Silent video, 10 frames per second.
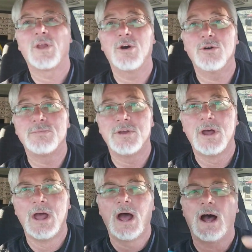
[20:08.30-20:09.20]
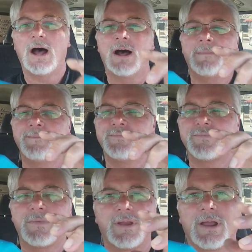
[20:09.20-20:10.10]
oops um
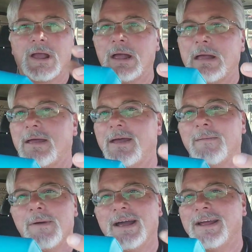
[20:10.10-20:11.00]
it might